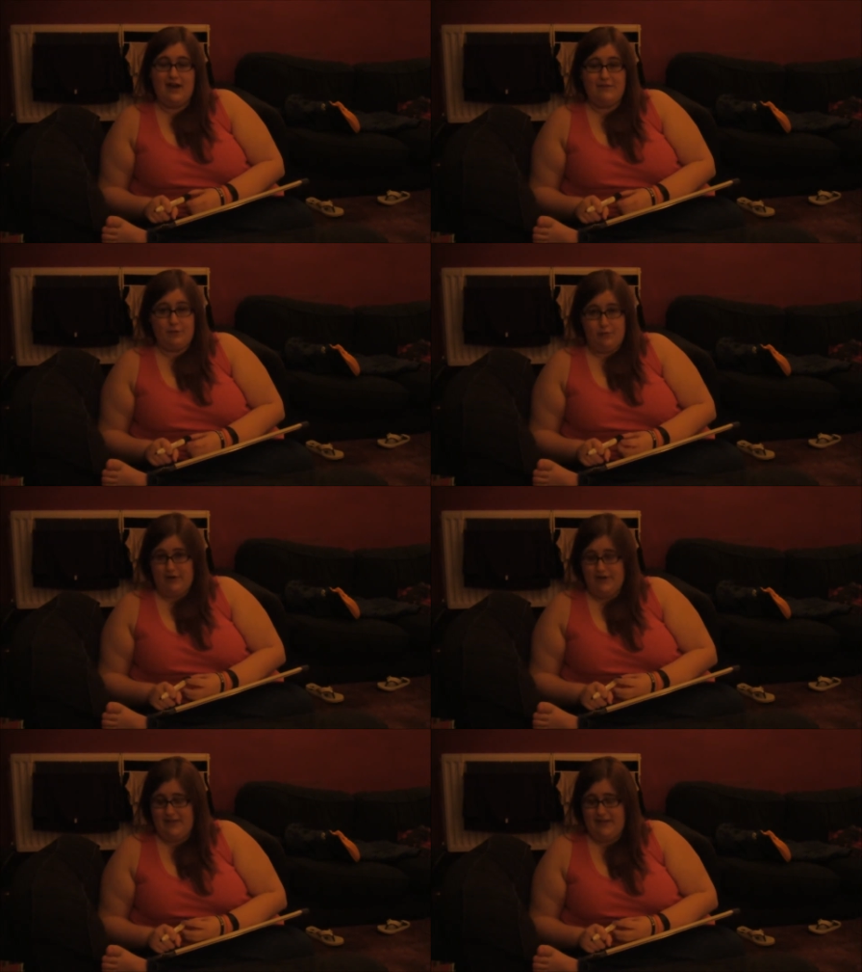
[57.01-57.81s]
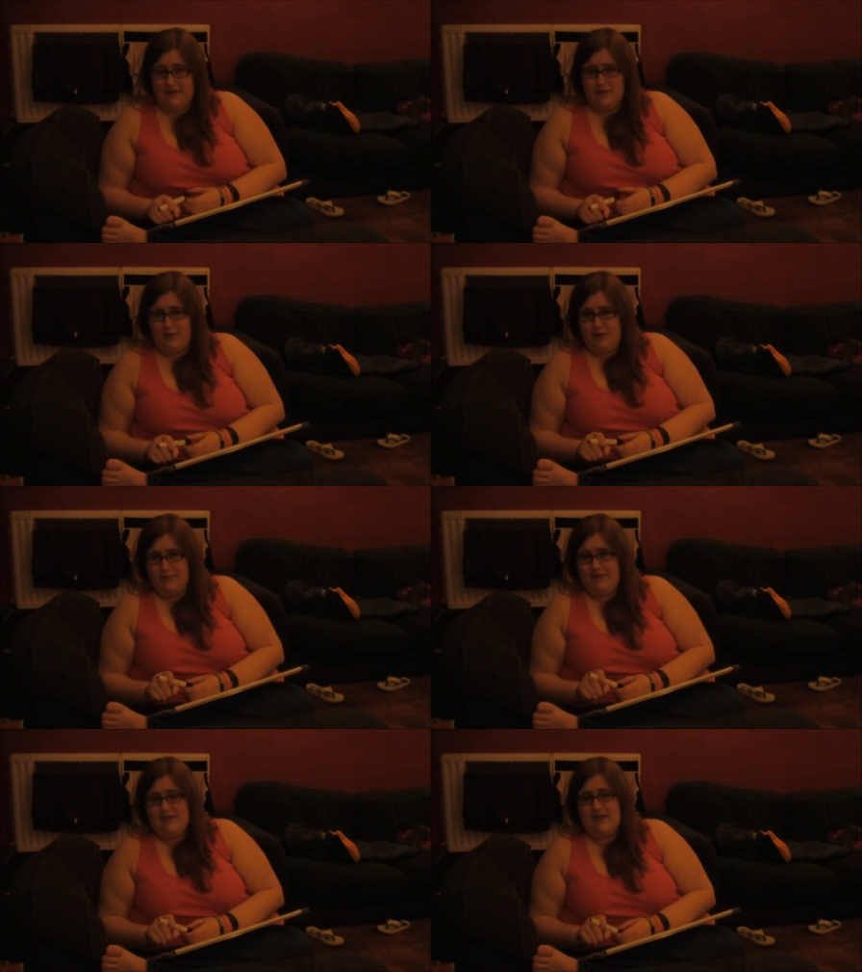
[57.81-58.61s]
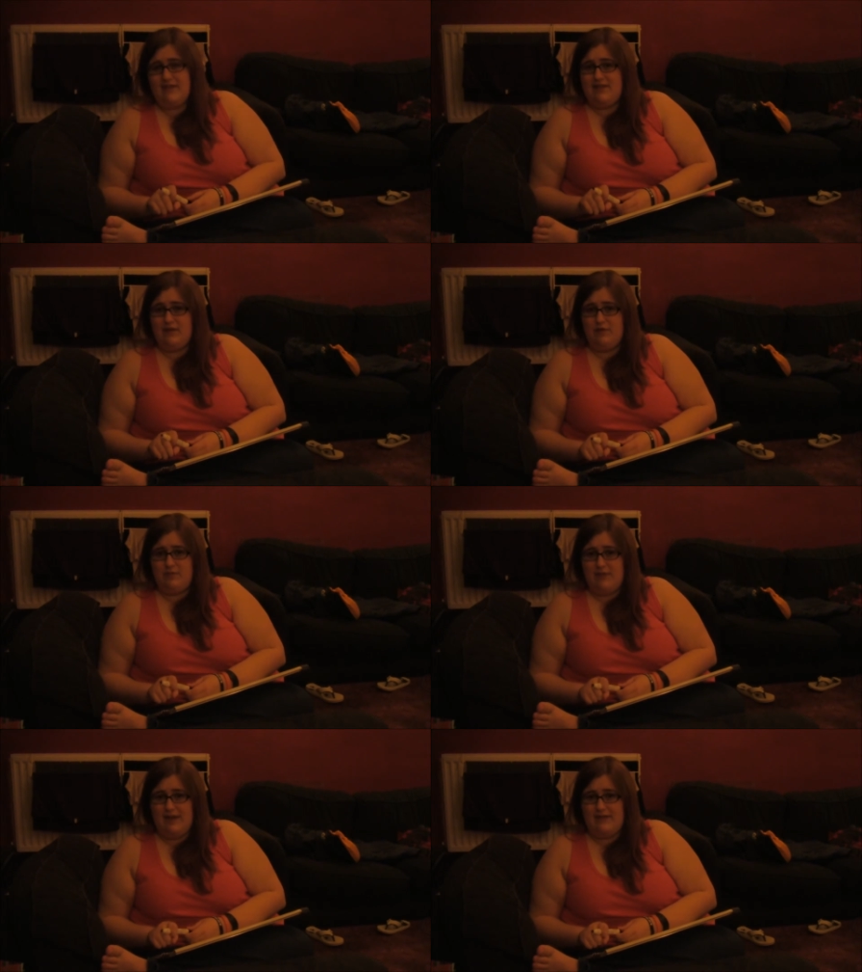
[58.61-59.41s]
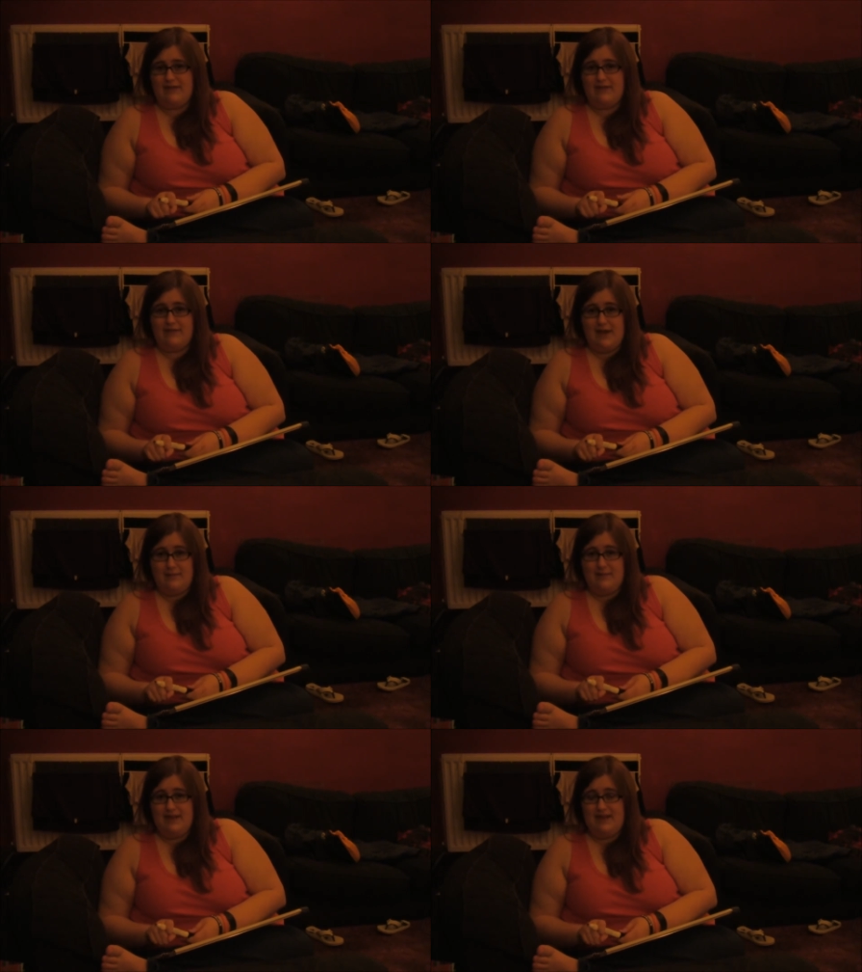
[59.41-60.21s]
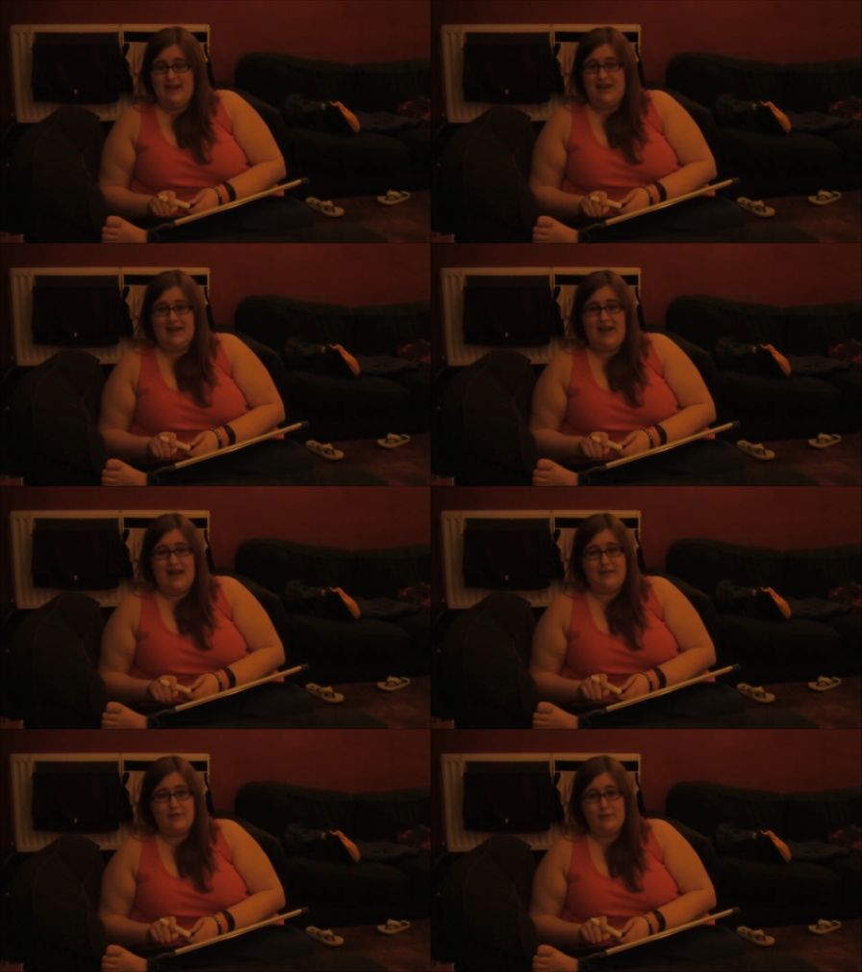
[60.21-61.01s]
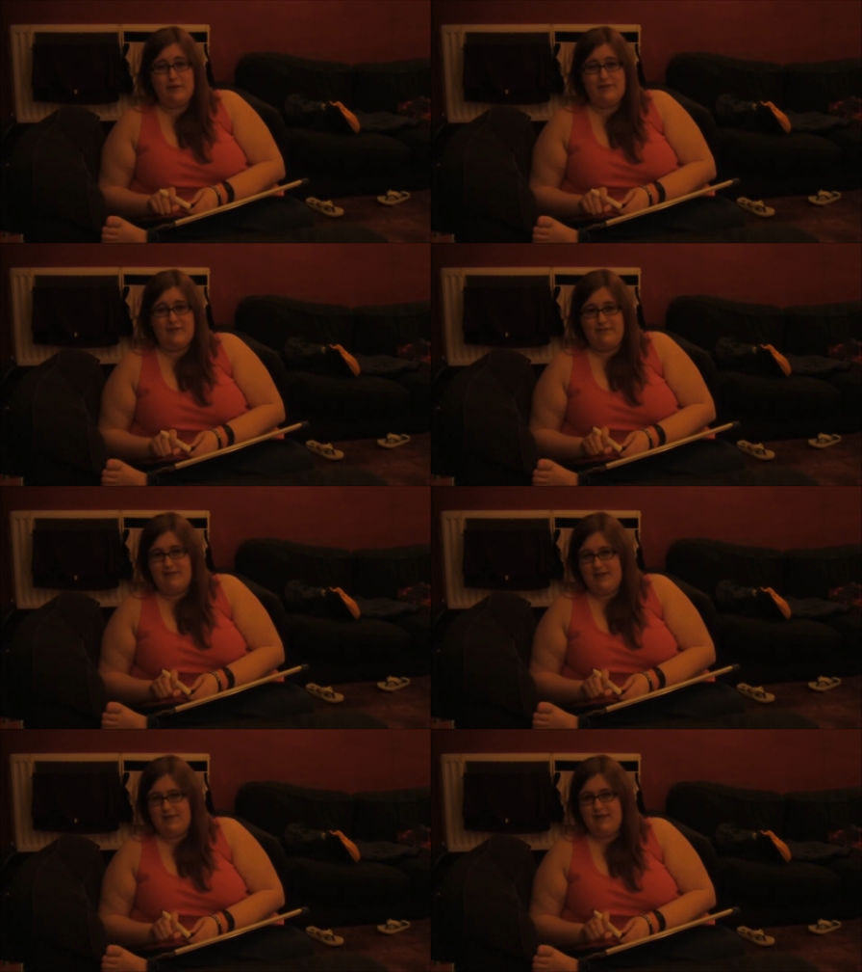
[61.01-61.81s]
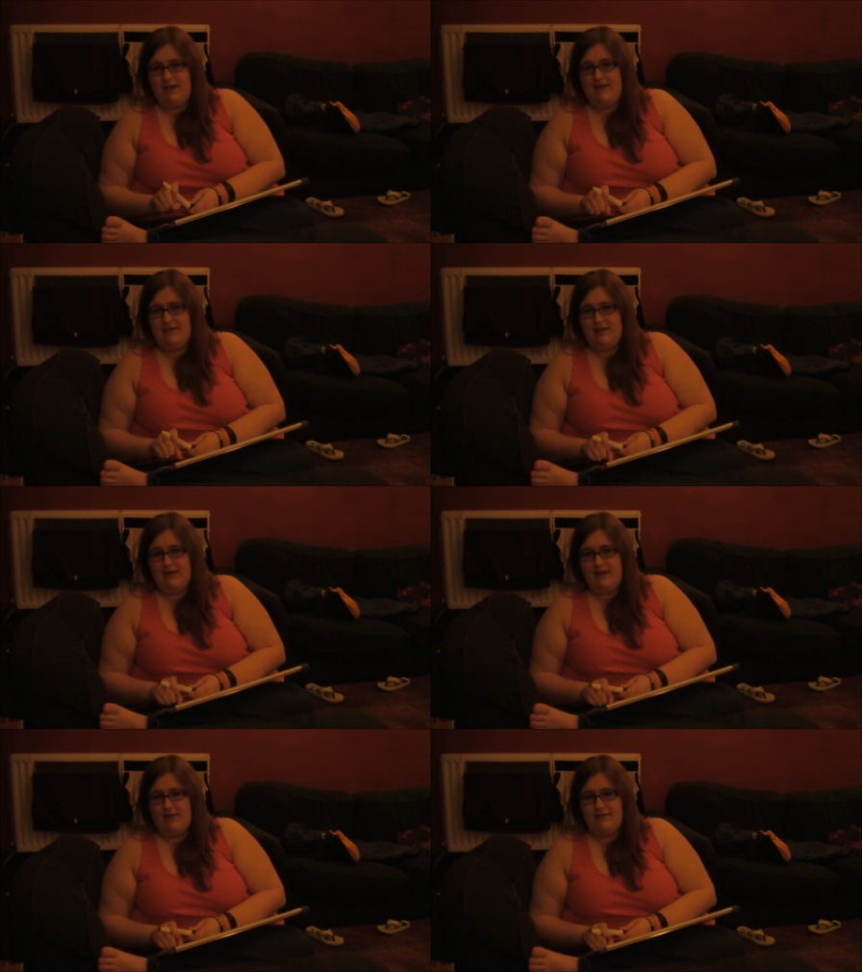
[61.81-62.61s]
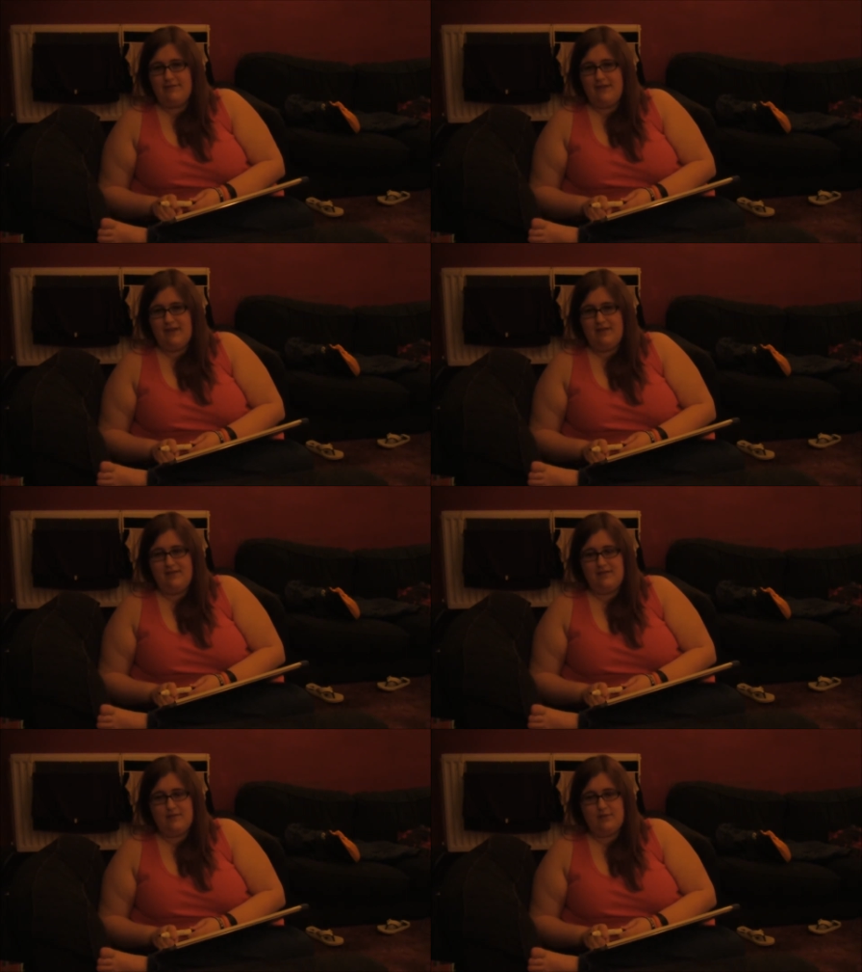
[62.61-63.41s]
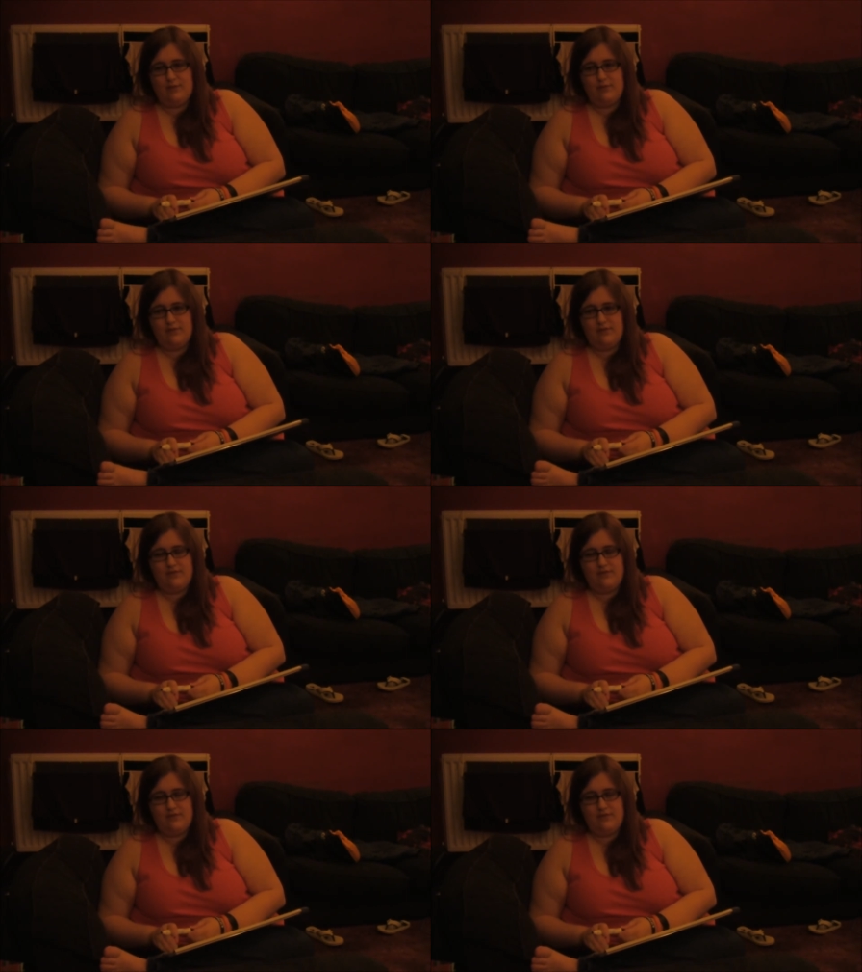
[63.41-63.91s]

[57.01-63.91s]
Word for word: After warning lights go off inside the secret base, Sam, Dean and Cass go out to investigate and find a